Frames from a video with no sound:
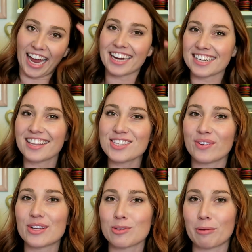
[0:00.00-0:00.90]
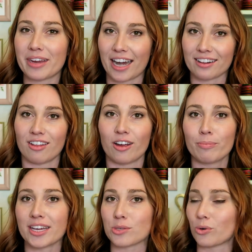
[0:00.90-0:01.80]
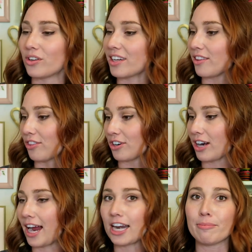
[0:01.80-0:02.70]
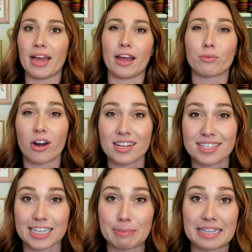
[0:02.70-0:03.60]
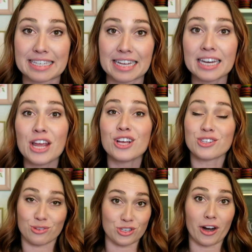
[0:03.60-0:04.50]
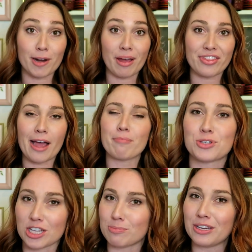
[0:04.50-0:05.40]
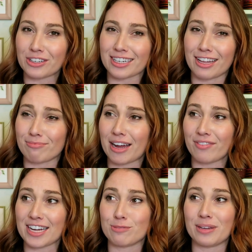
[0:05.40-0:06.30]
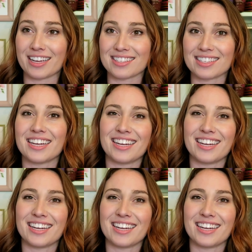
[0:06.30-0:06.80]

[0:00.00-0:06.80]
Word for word: I can tell this video is going to be kind of long because we're only on the third item and we're already six minutes in. So sorry about that, but trust me, you're going to love my advice because